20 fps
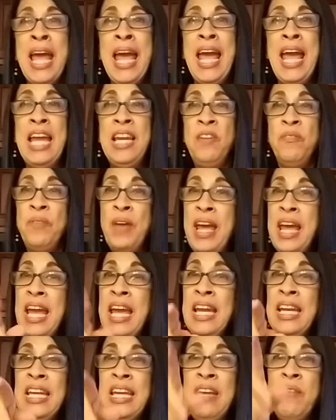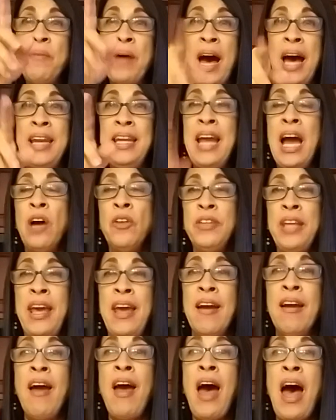And if anybody out
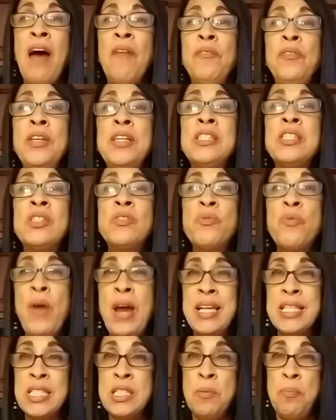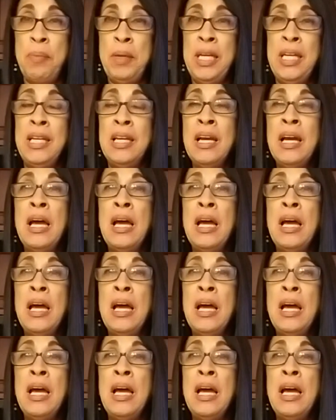there have this recipe,